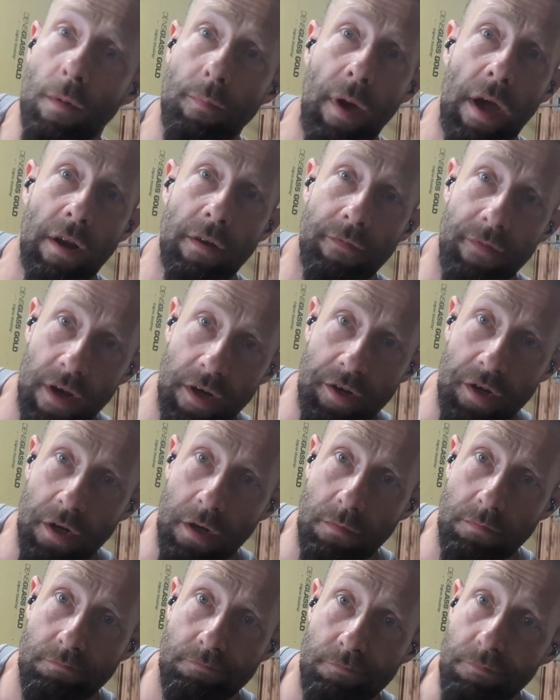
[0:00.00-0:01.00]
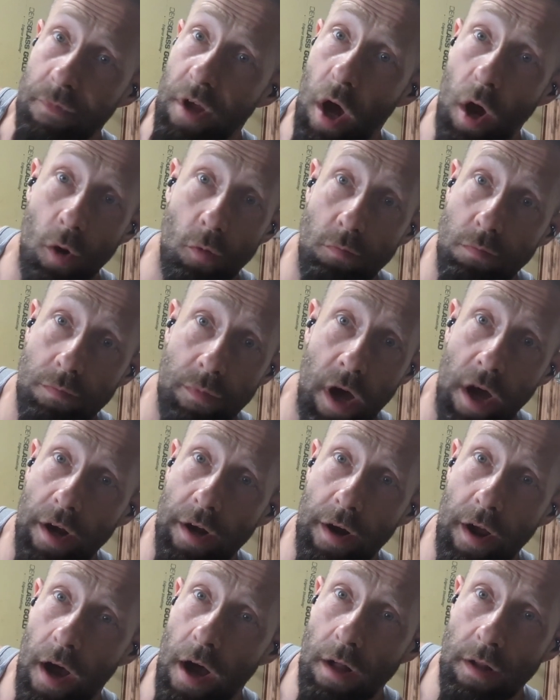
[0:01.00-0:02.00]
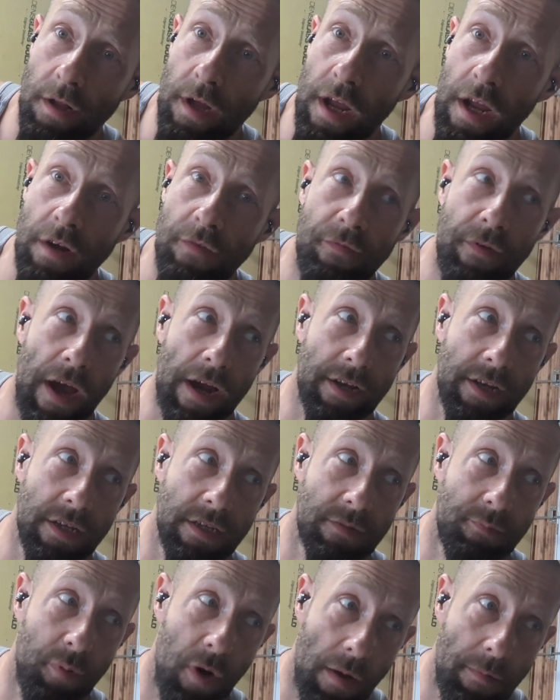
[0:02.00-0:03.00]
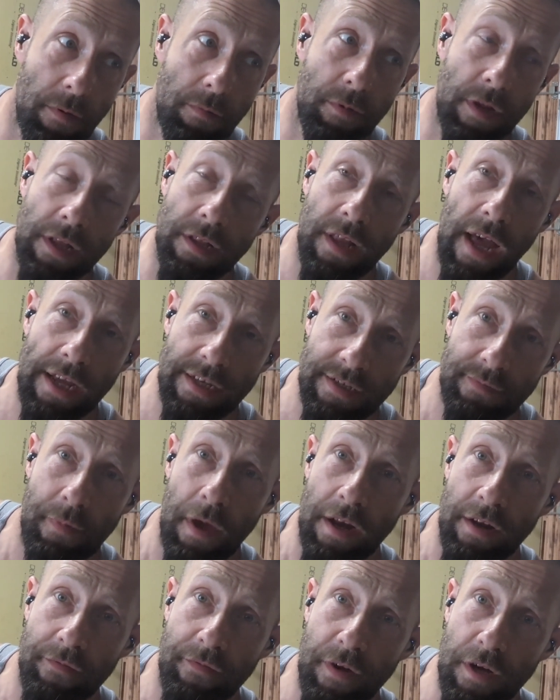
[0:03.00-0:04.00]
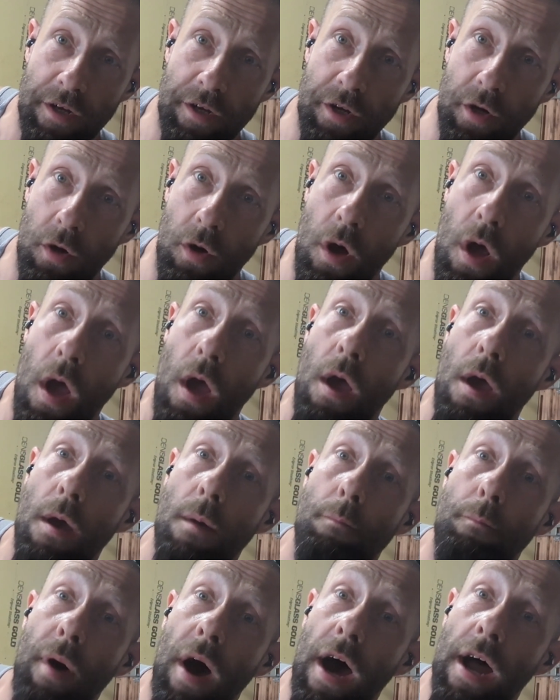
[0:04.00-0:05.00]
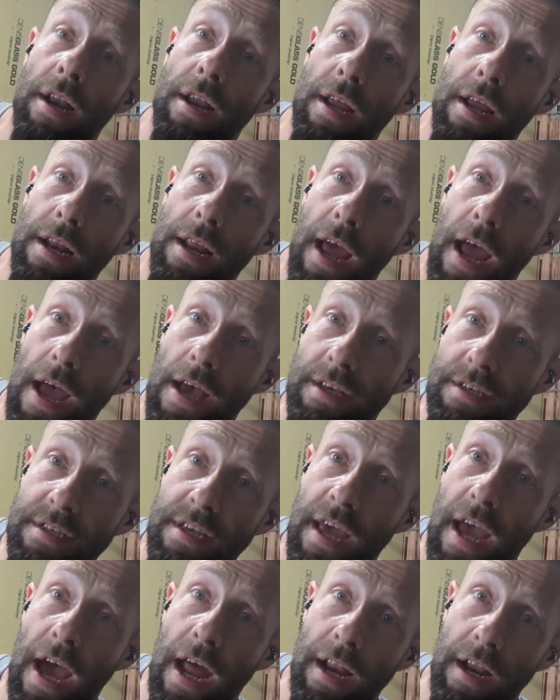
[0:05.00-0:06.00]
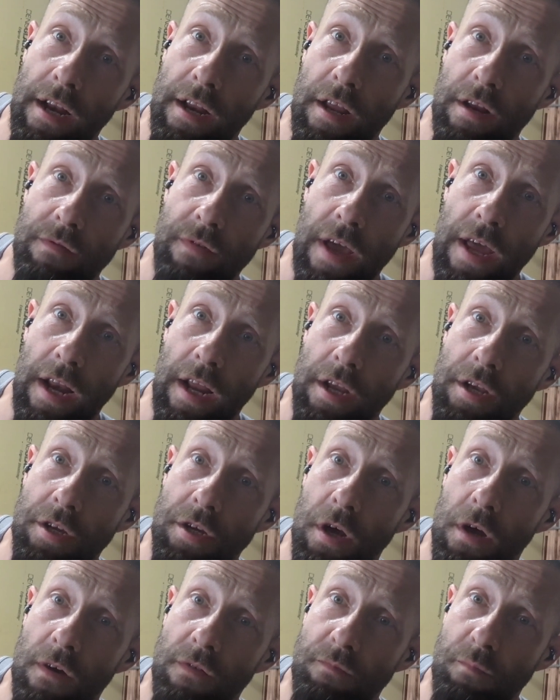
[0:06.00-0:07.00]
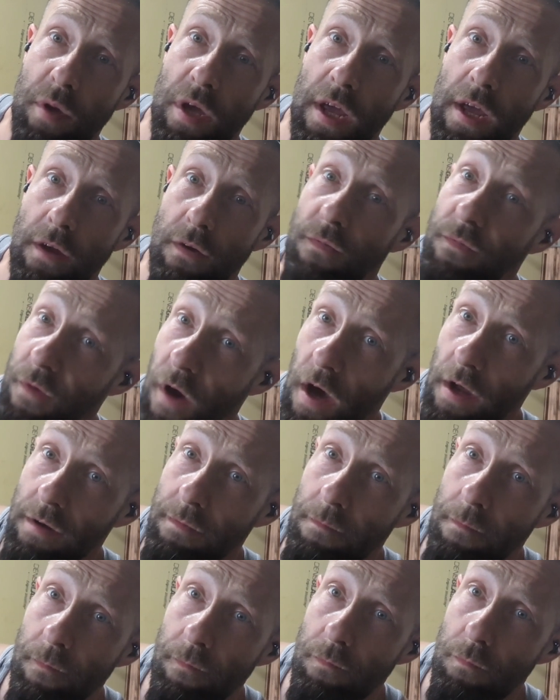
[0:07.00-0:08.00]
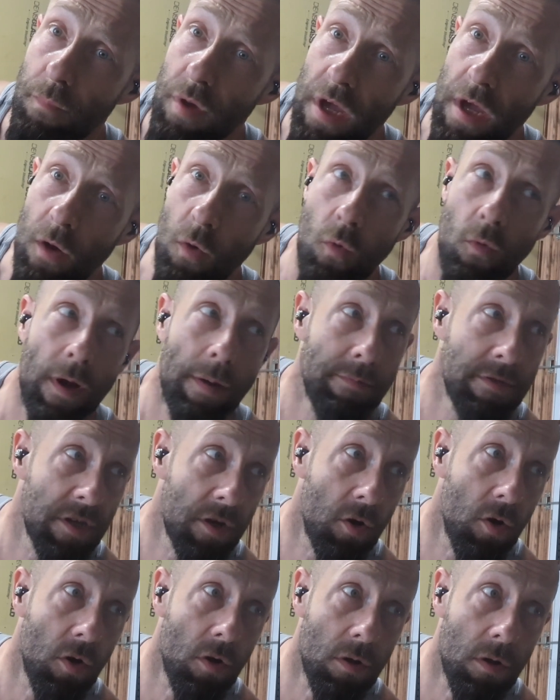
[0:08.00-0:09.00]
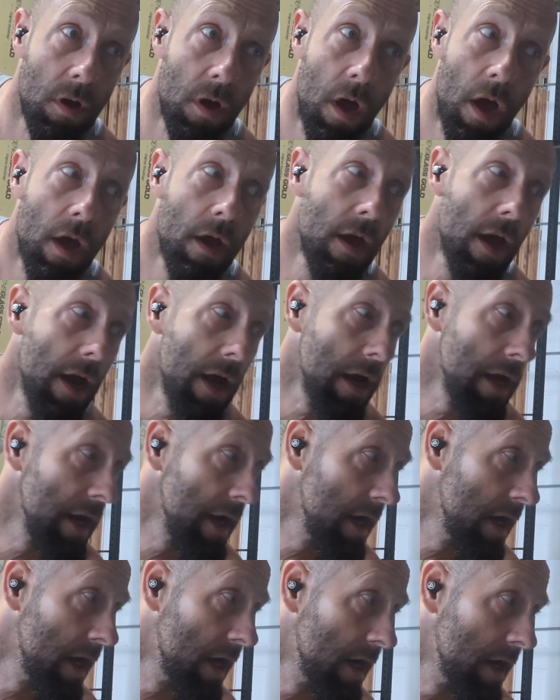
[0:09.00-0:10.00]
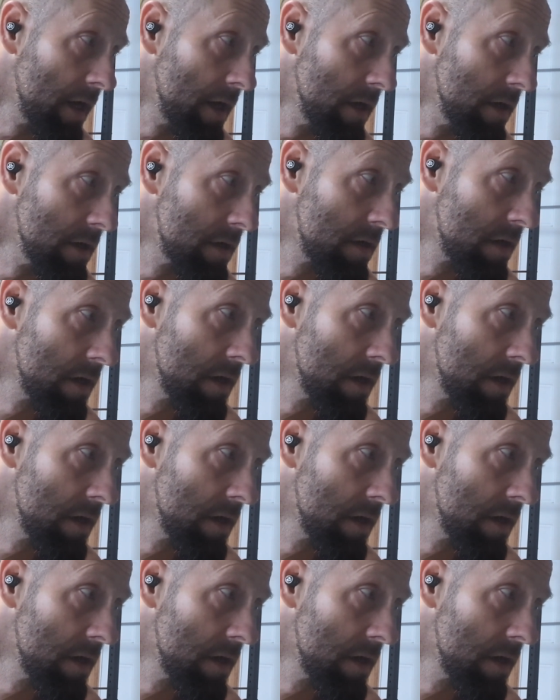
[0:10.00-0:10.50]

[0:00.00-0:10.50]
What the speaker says: beneficial? No, not at all. In fact, it's probably less beneficial. But it has the added advantage of being fun, being whimsical, and